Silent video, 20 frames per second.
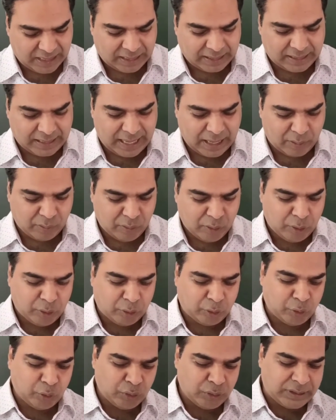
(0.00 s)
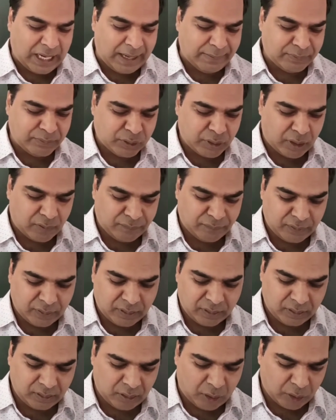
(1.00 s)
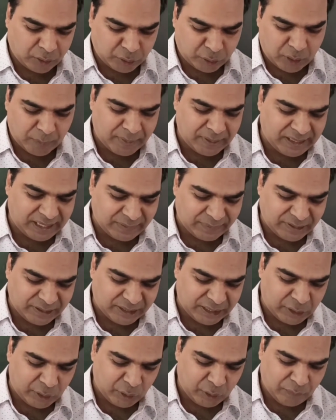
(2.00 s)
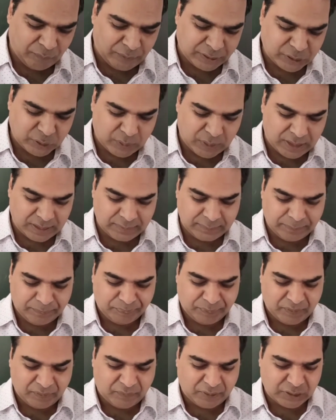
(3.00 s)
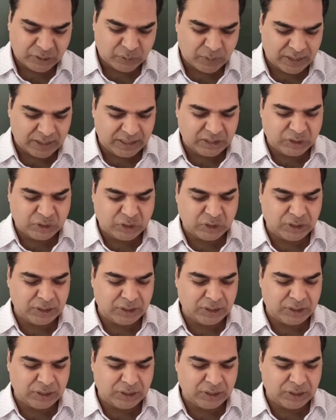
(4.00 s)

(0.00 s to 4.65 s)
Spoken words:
Now, two types of autonomy. Let me tell you. First one is